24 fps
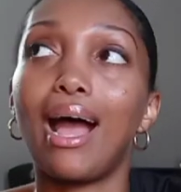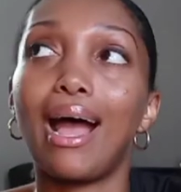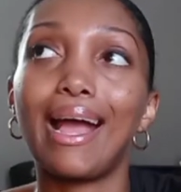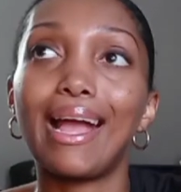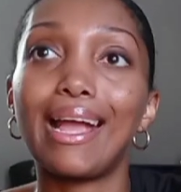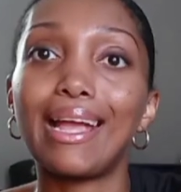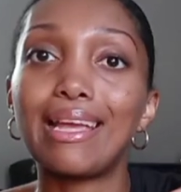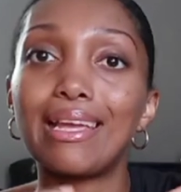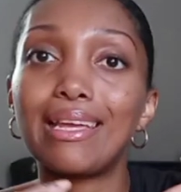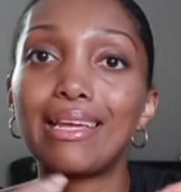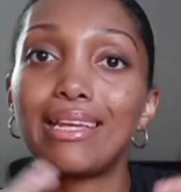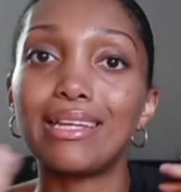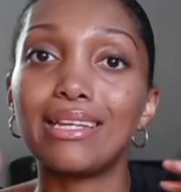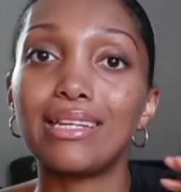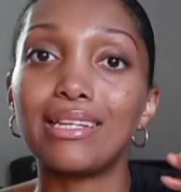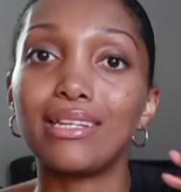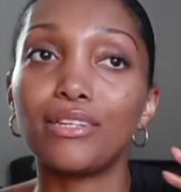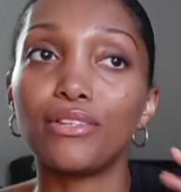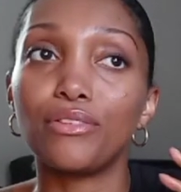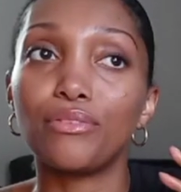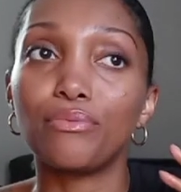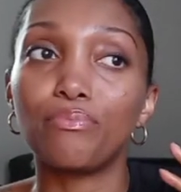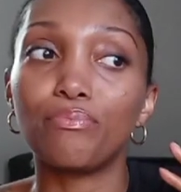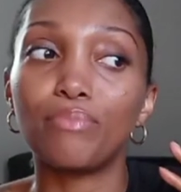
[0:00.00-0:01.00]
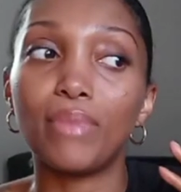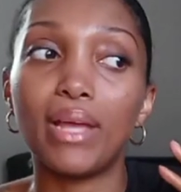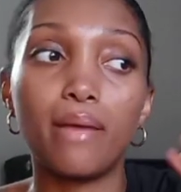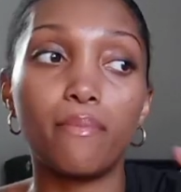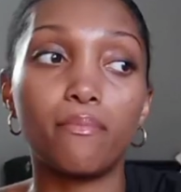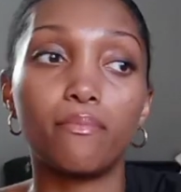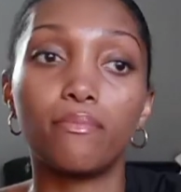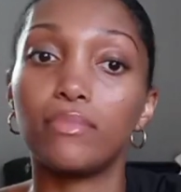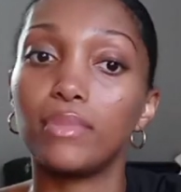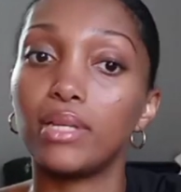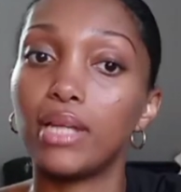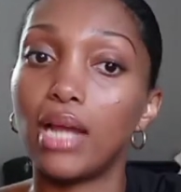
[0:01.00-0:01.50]
I
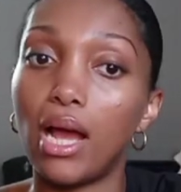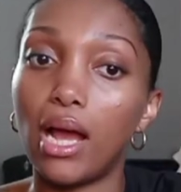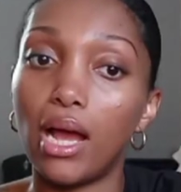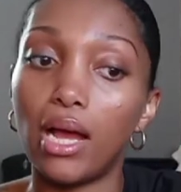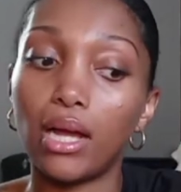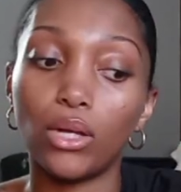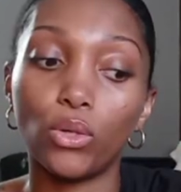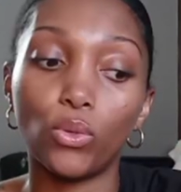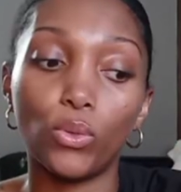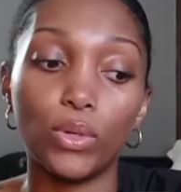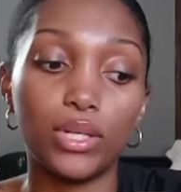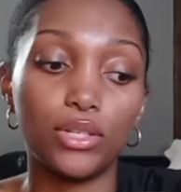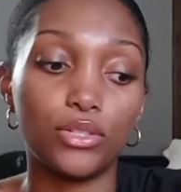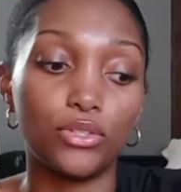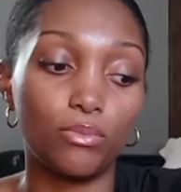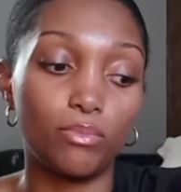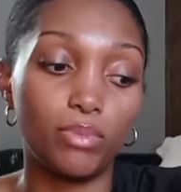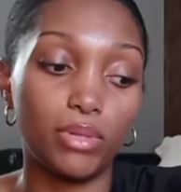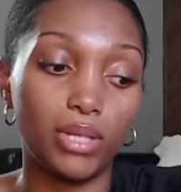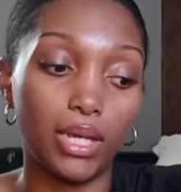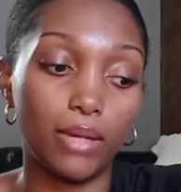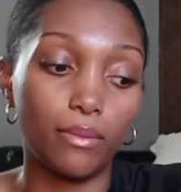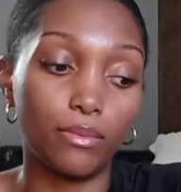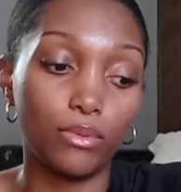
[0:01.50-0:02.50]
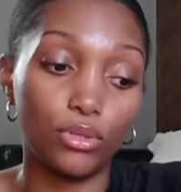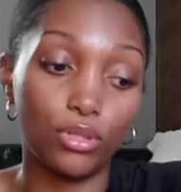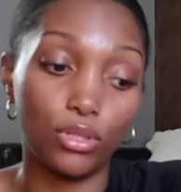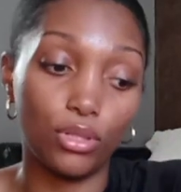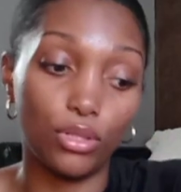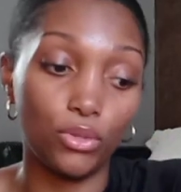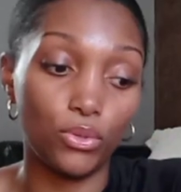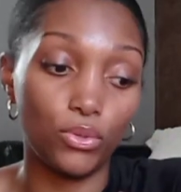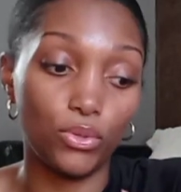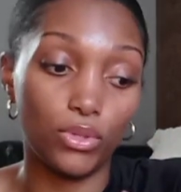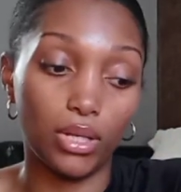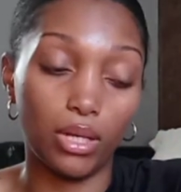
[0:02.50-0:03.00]
am not going to be able to
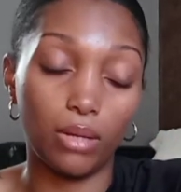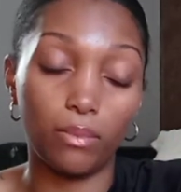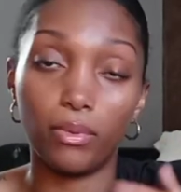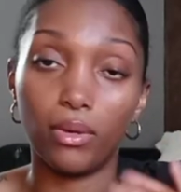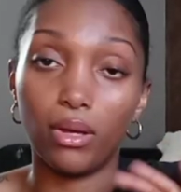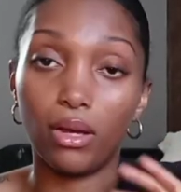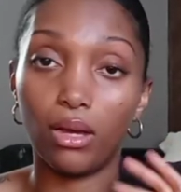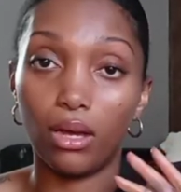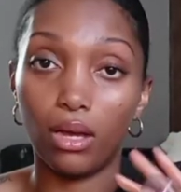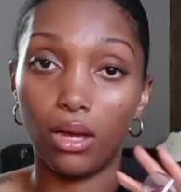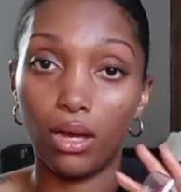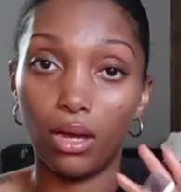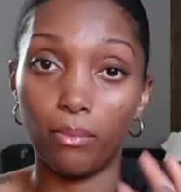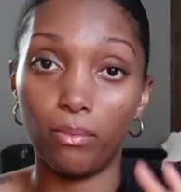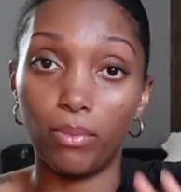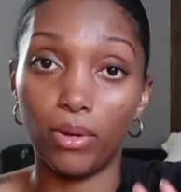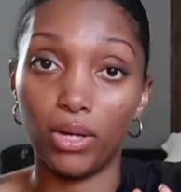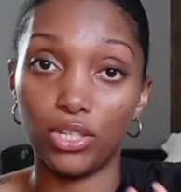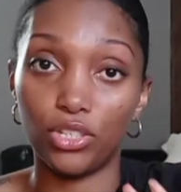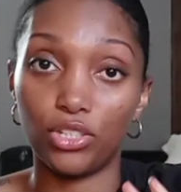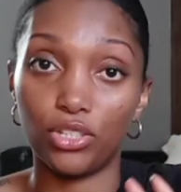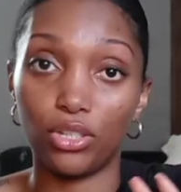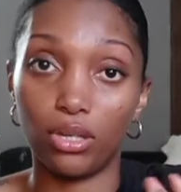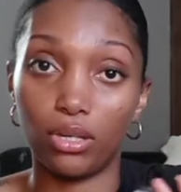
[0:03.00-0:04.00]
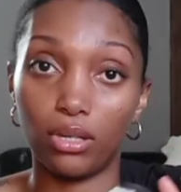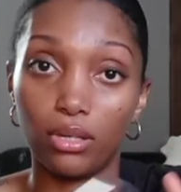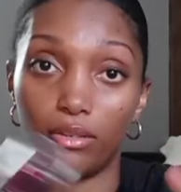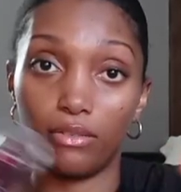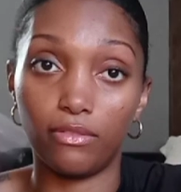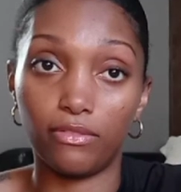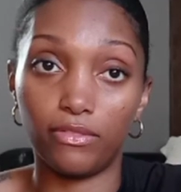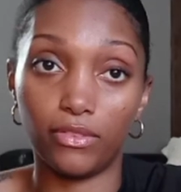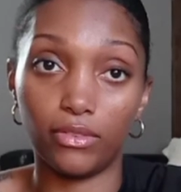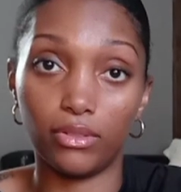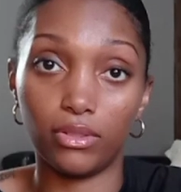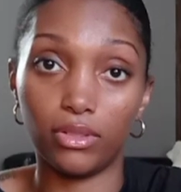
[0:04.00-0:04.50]
use up a bunch
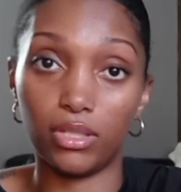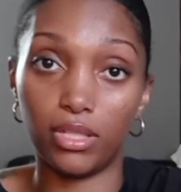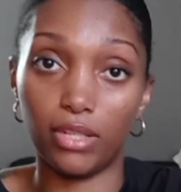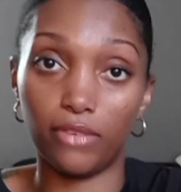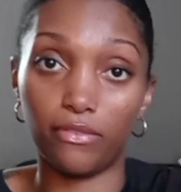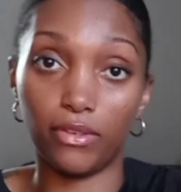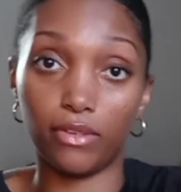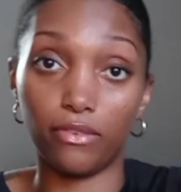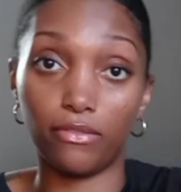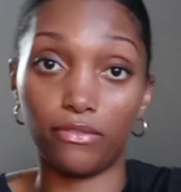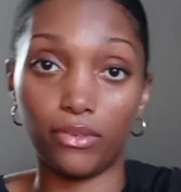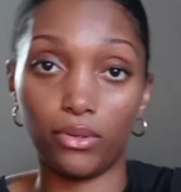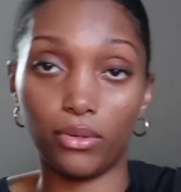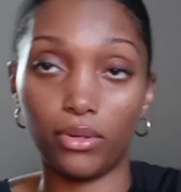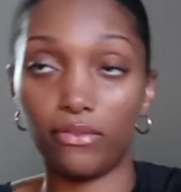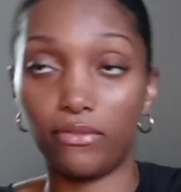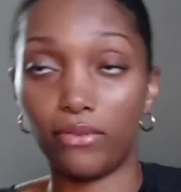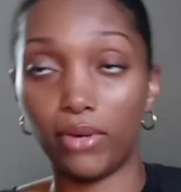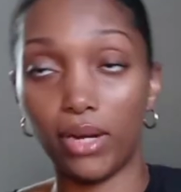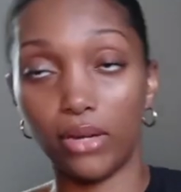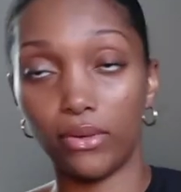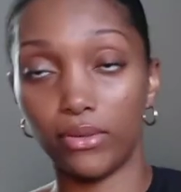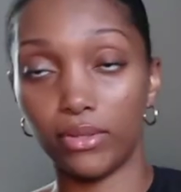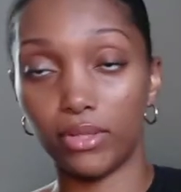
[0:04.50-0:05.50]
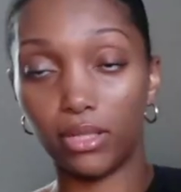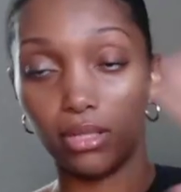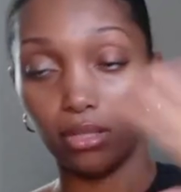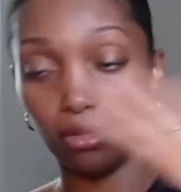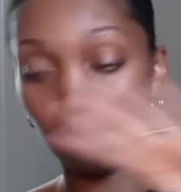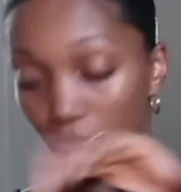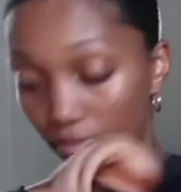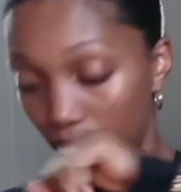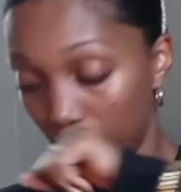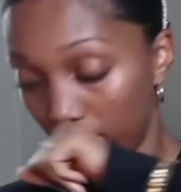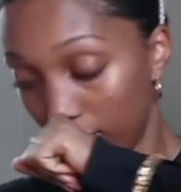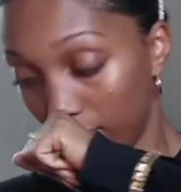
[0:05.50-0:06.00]
of different fruity
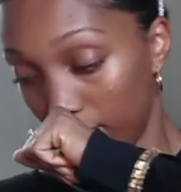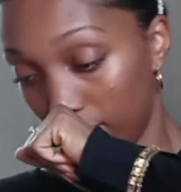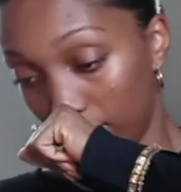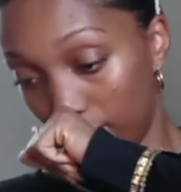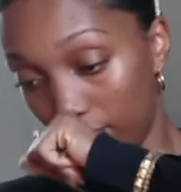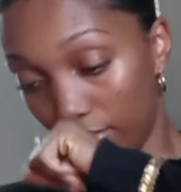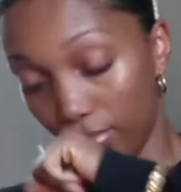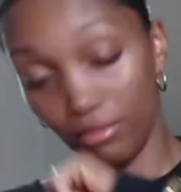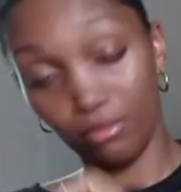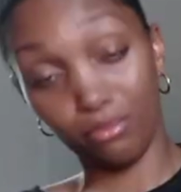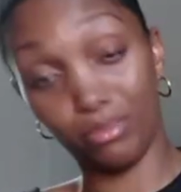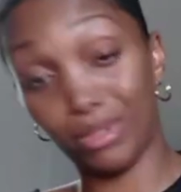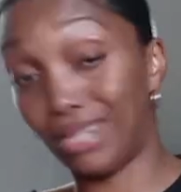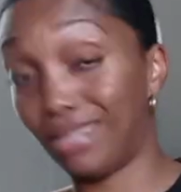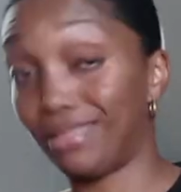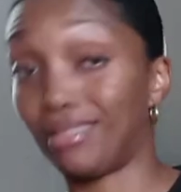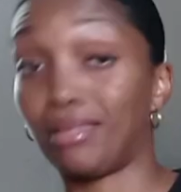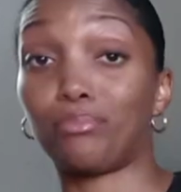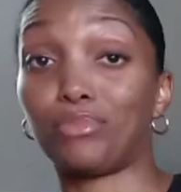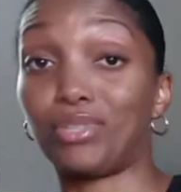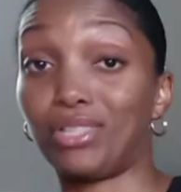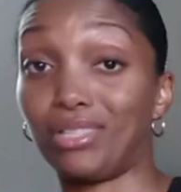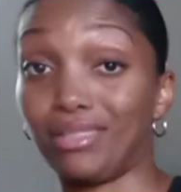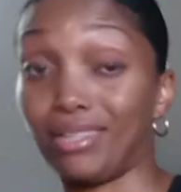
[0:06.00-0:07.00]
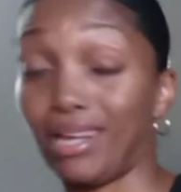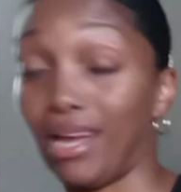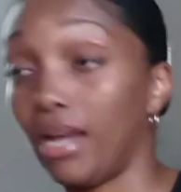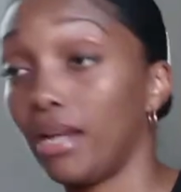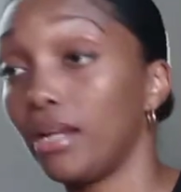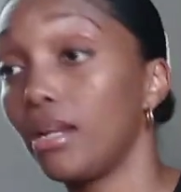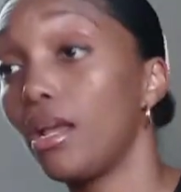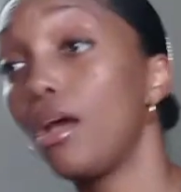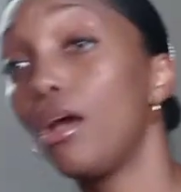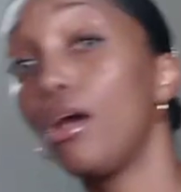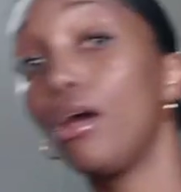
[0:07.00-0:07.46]
fragrances because I'm just not.